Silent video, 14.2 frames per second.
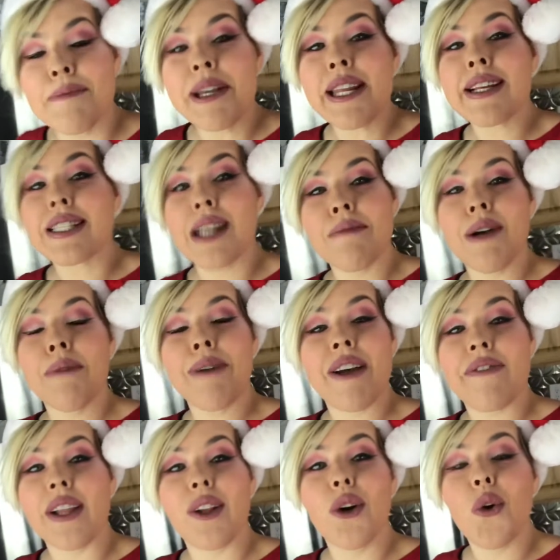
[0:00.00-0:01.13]
meeting some of my
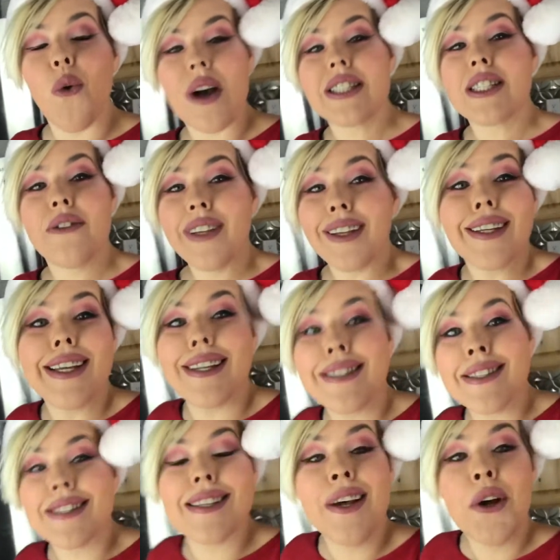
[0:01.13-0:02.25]
fellow
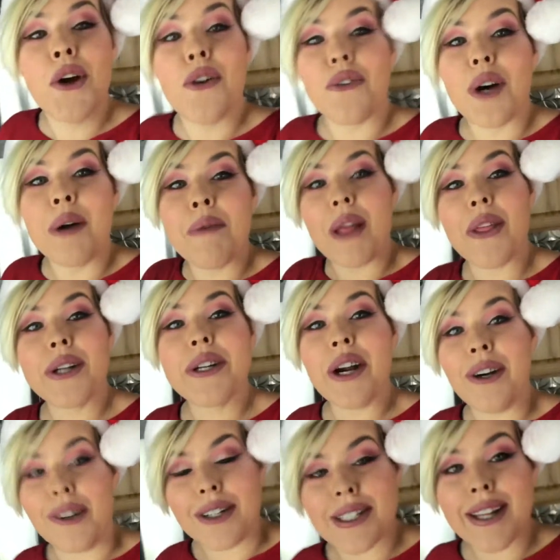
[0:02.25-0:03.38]
Questavillians from The
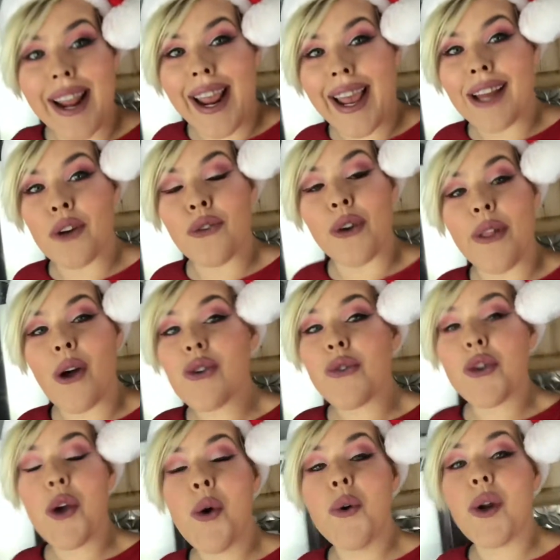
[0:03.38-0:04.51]
Dyrt. And for those
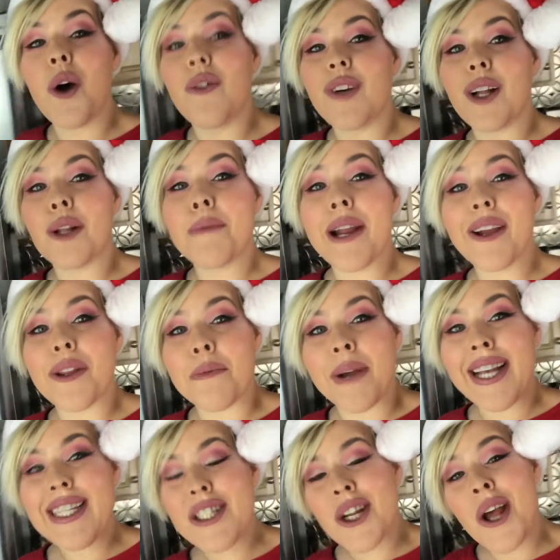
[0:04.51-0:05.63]
of you who don't follow my other
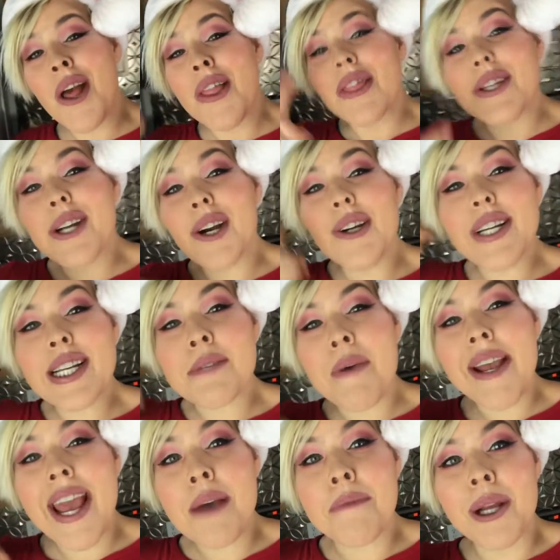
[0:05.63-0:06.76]
page, The Dyrt is my
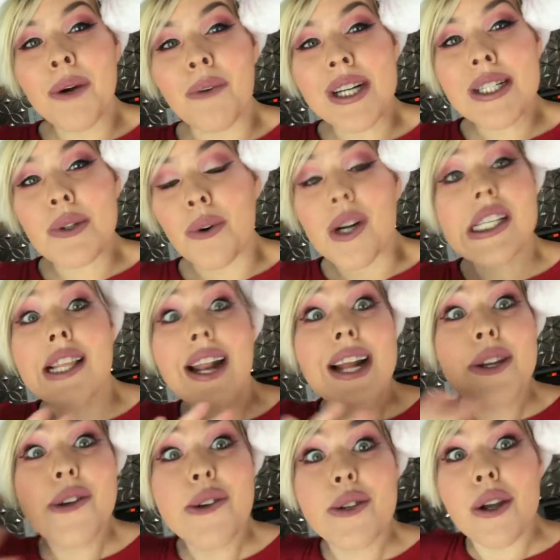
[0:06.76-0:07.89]
camping resource that I
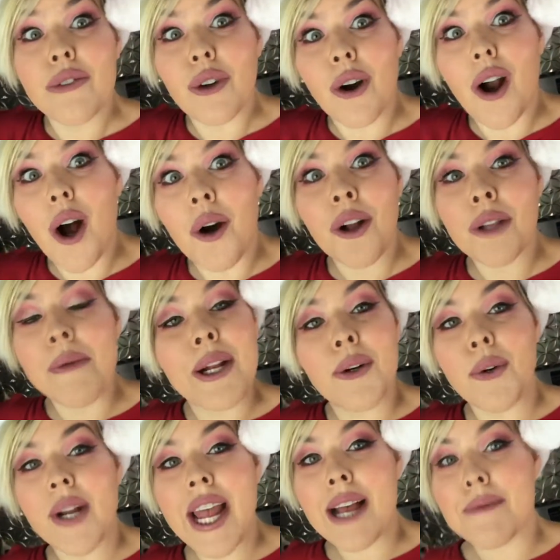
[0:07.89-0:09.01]
use for all of my
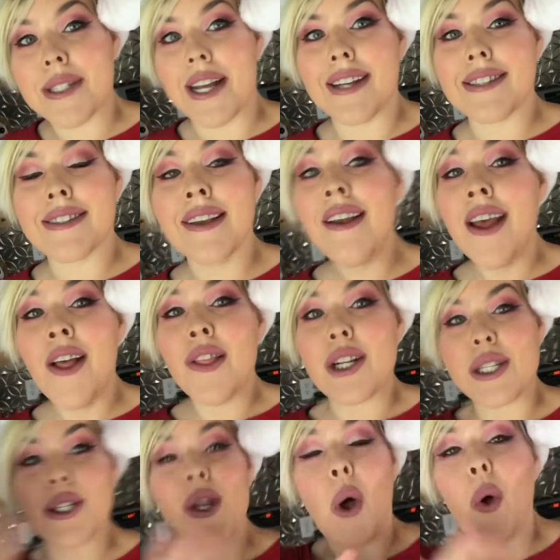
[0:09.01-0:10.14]
cool campsites.
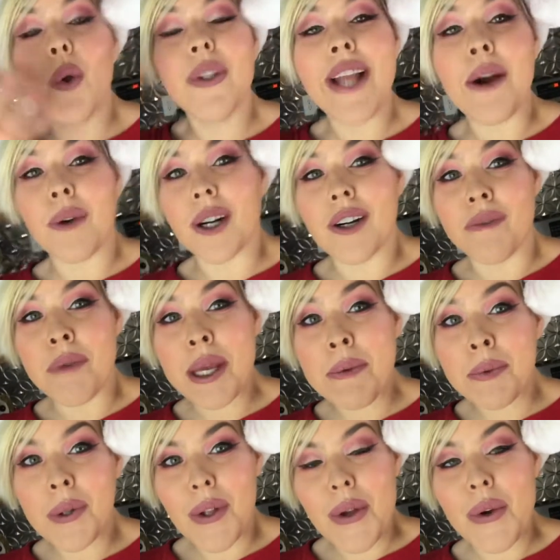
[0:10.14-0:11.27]
There's this whole network of
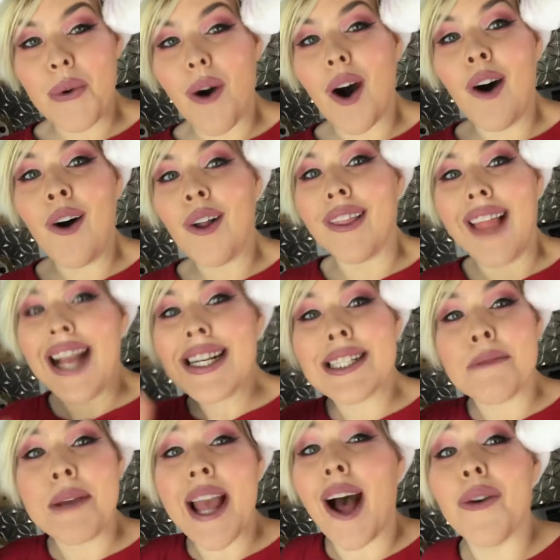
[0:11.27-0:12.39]
people who all like
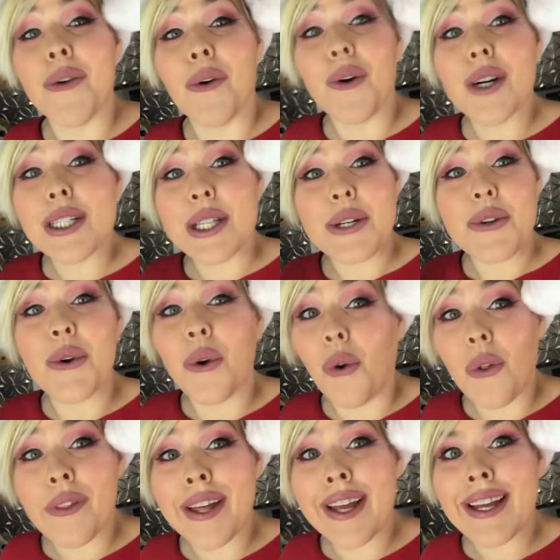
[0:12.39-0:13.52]
to be outdoors and do
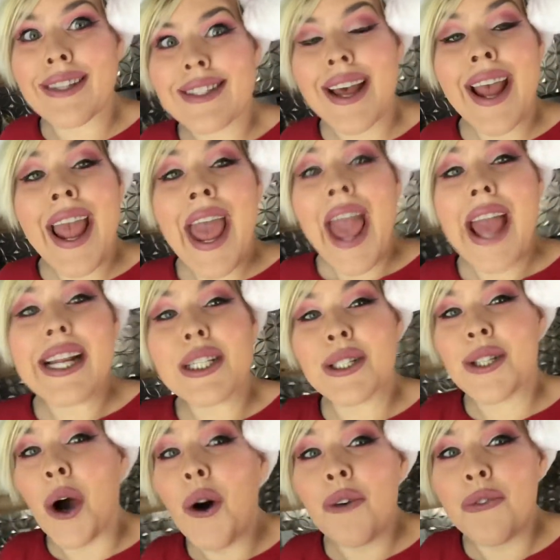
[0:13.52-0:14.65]
cool things. And it's
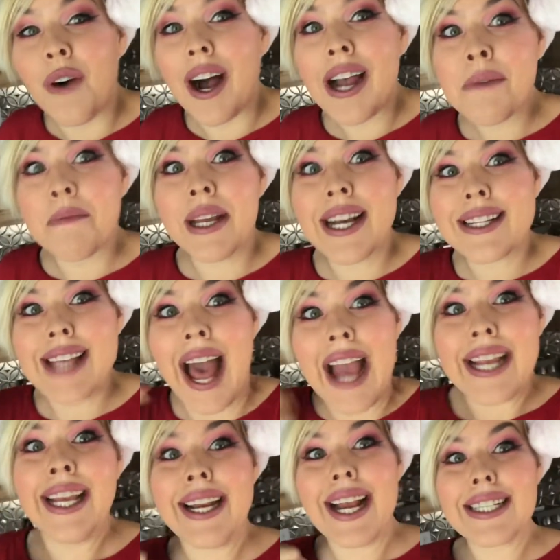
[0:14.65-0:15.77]
so fun because I
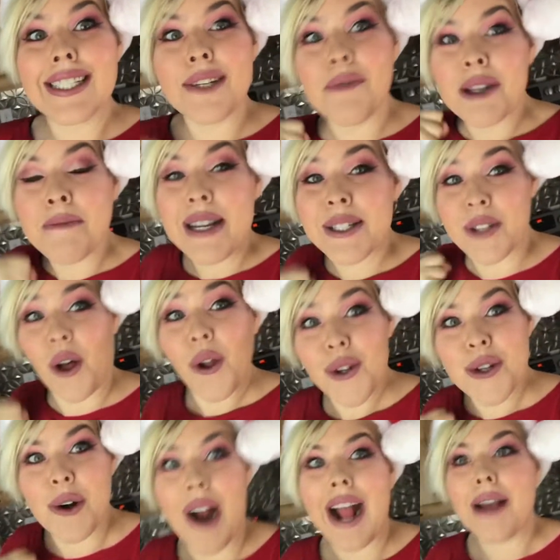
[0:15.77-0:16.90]
connected with my soul
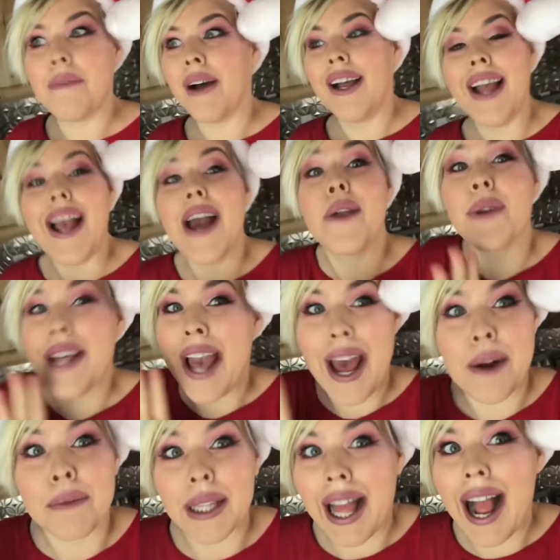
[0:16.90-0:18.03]
tribe and we
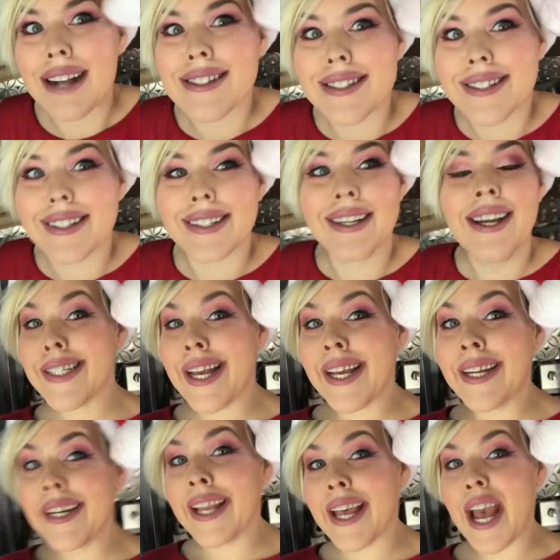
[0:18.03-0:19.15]
had a blast.
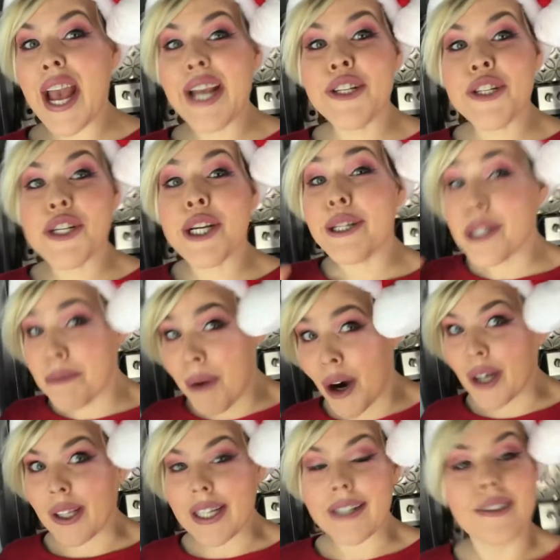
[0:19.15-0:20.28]
10K Cheech
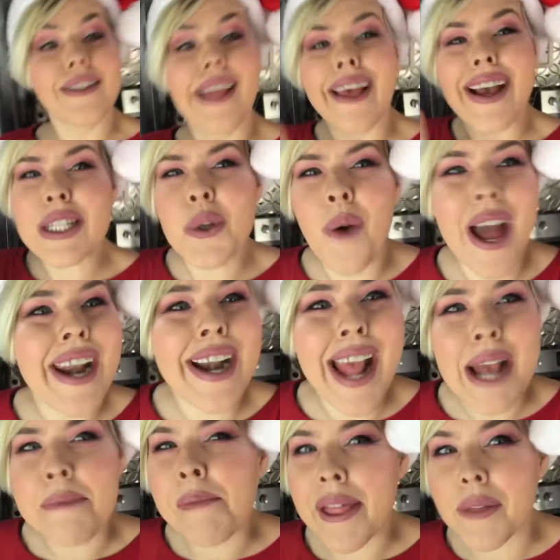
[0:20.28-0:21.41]
Marley, that's quite a
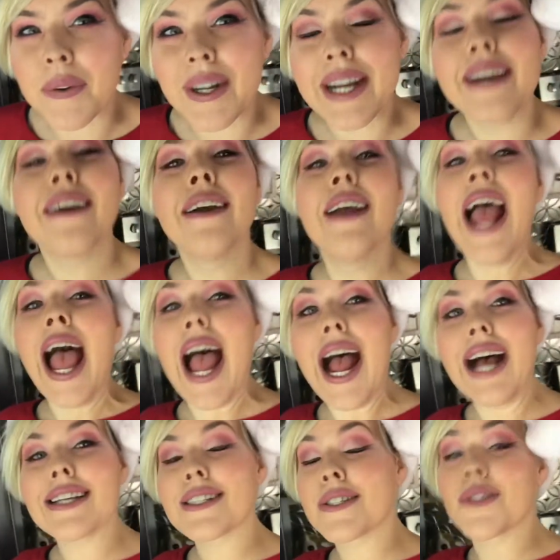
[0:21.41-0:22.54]
name by the way,
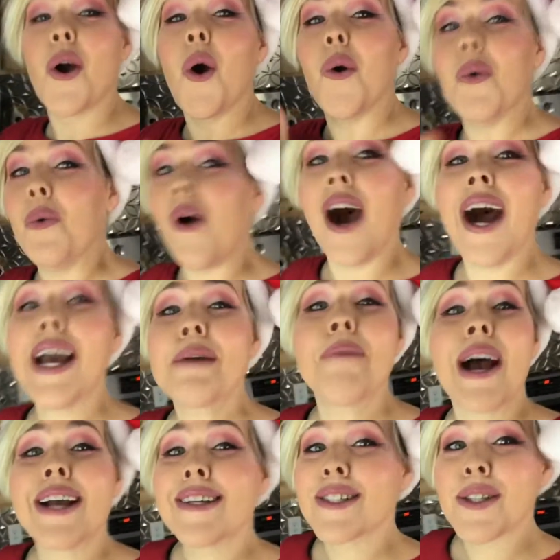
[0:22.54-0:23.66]
asks, why am
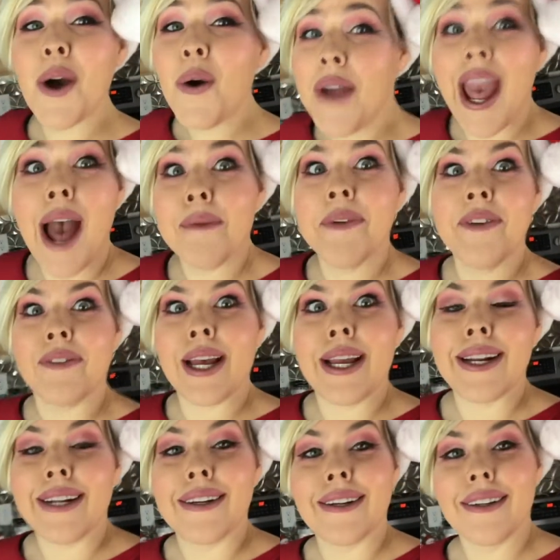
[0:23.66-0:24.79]
I so
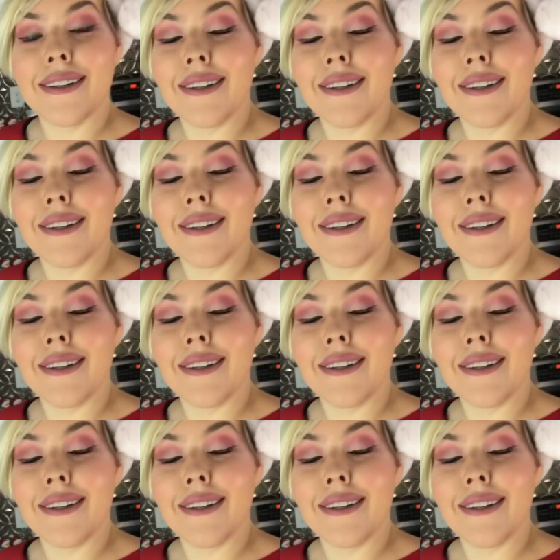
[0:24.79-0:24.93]
captivating?